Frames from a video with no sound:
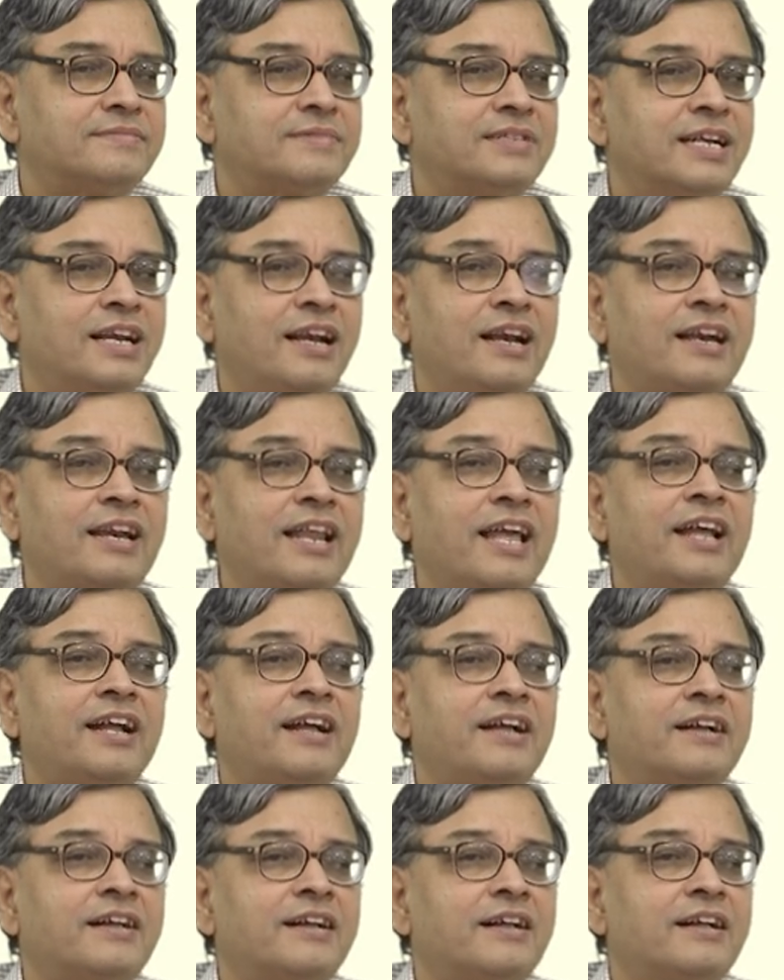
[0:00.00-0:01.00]
It will take
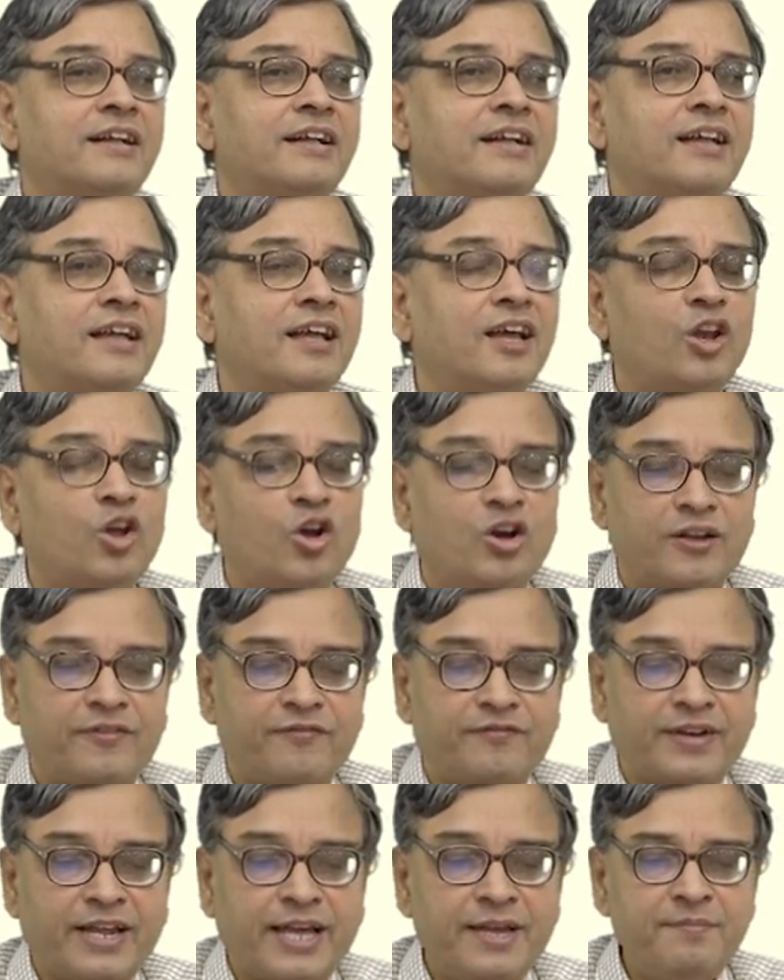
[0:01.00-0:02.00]
a lot
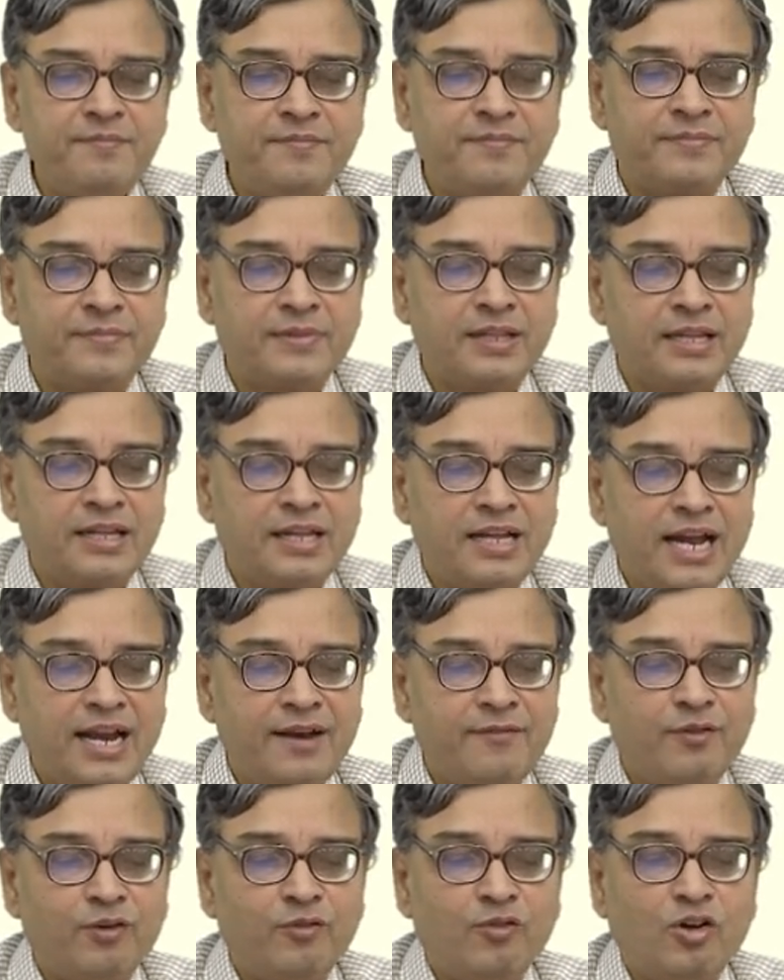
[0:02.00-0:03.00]
of time, and
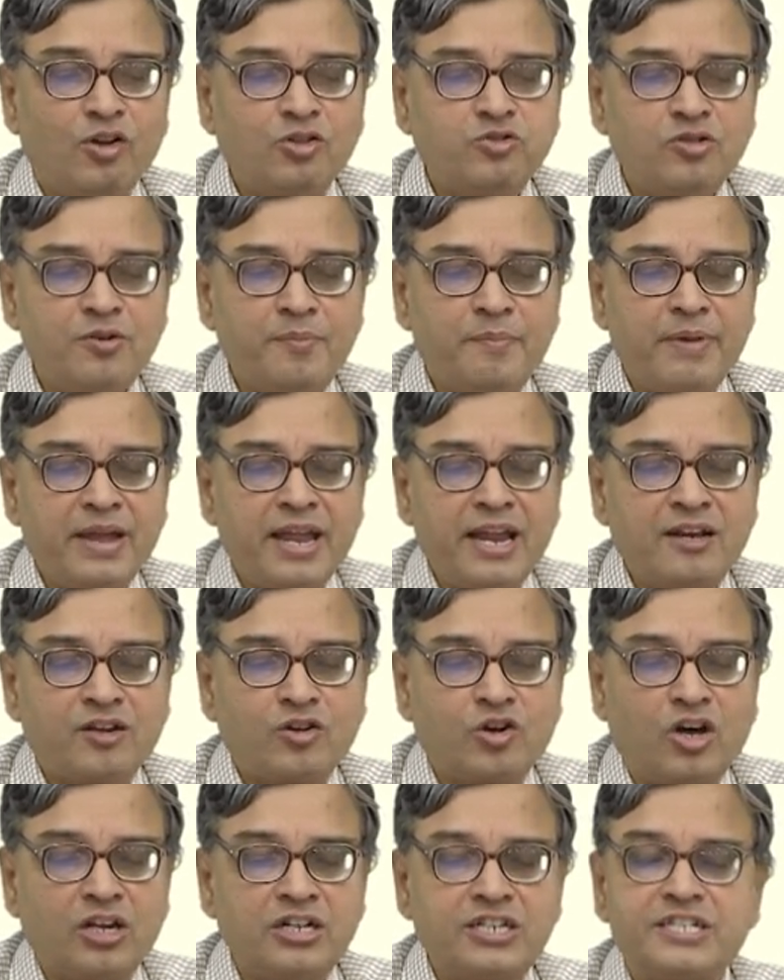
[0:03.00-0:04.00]
we have also made
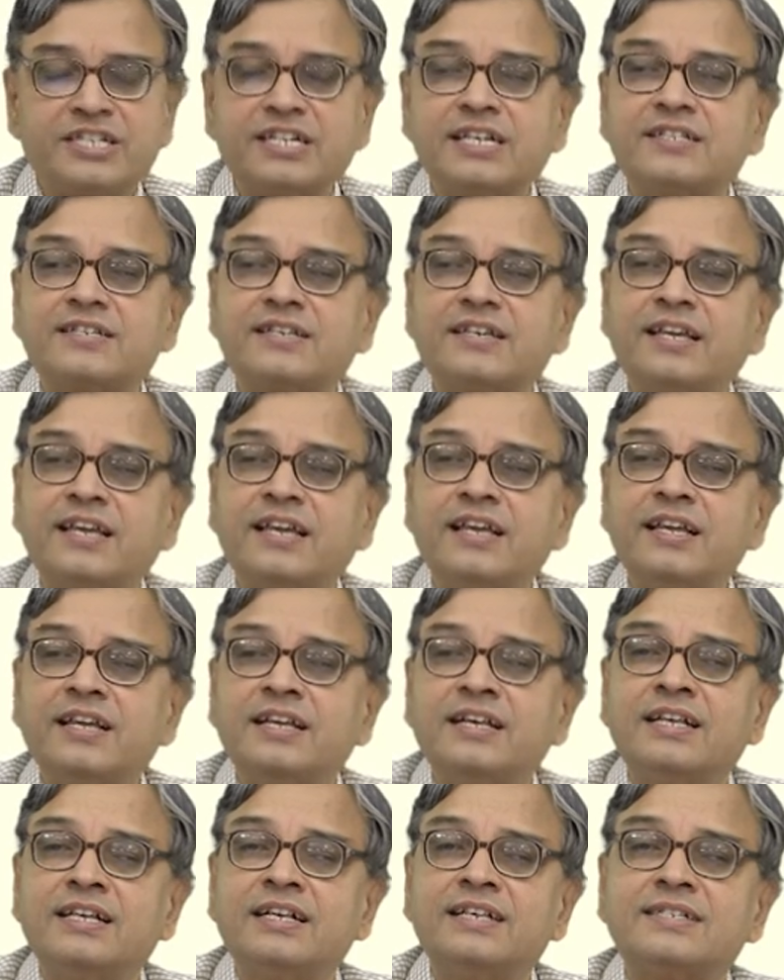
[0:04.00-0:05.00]
consciously
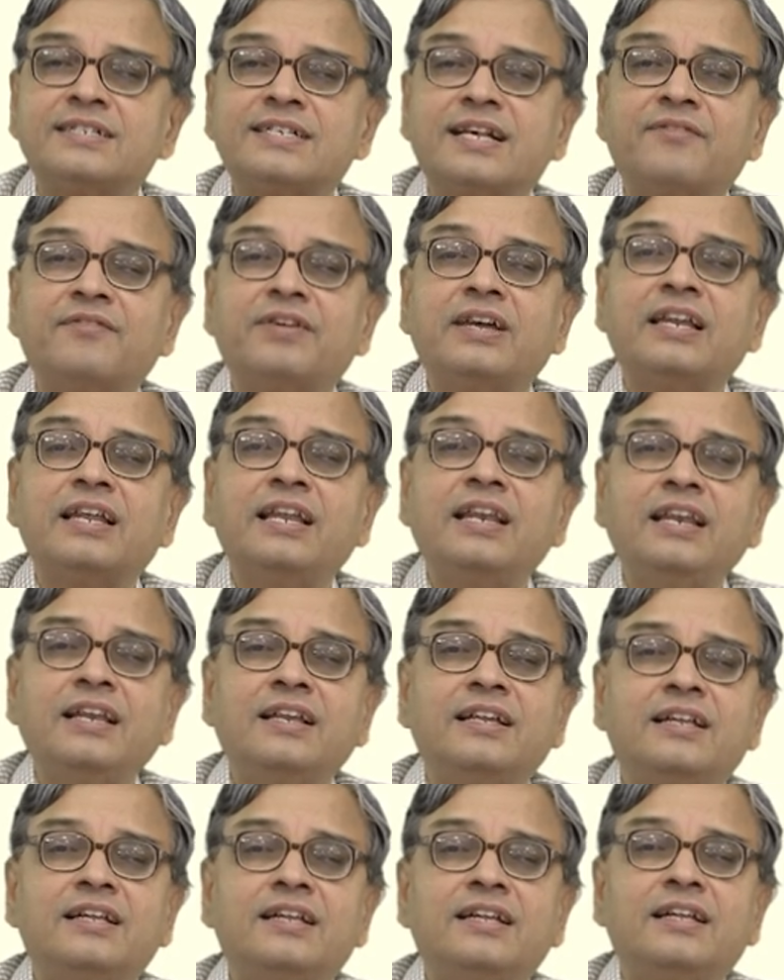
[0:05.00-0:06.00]
several
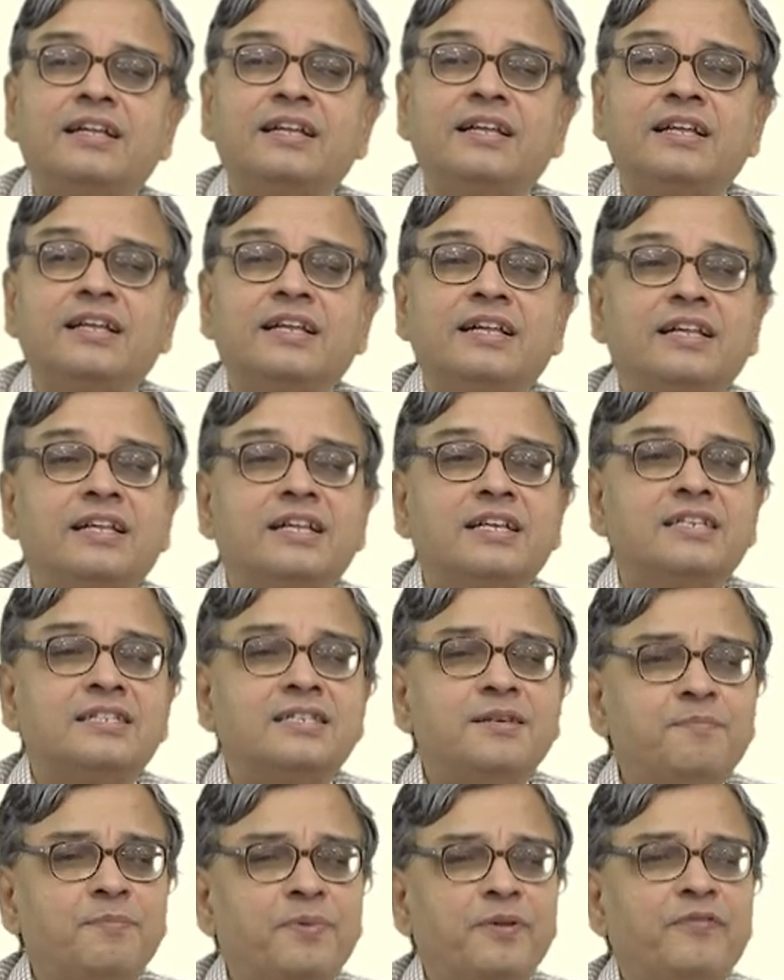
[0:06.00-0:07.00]

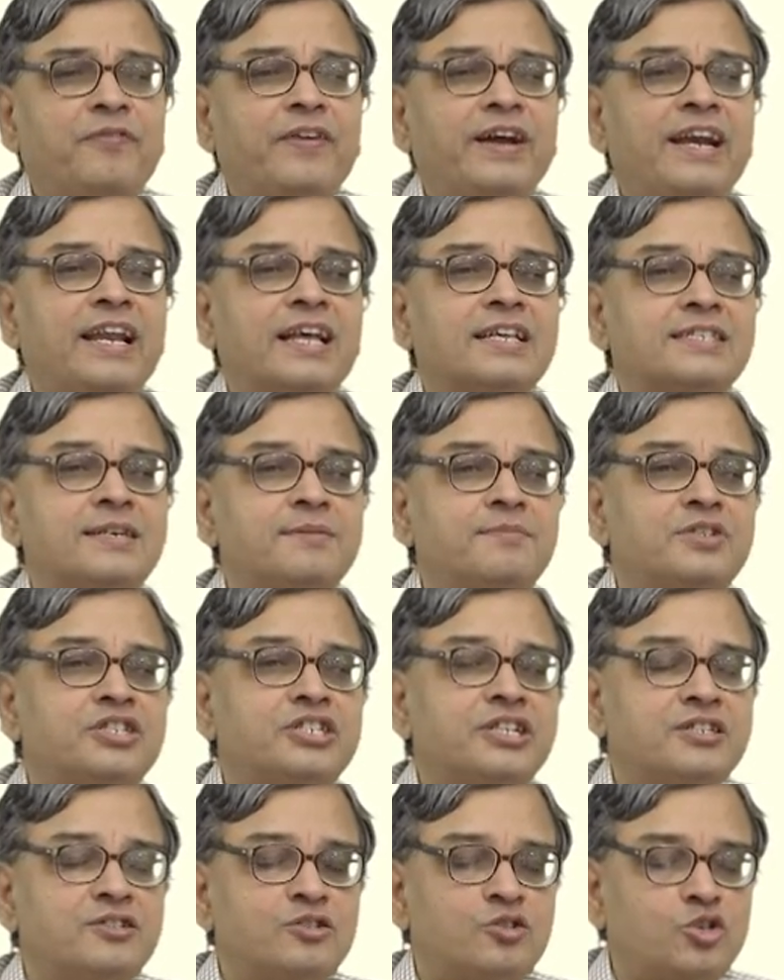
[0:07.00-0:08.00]
simplified
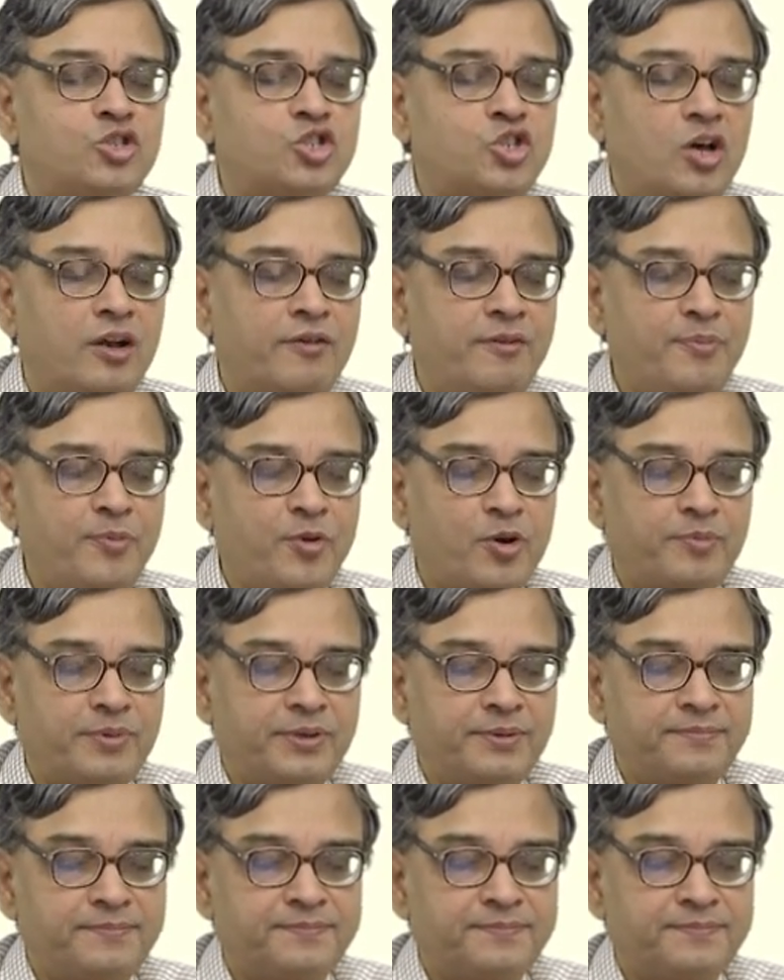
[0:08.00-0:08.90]
assumptions to solve a problem.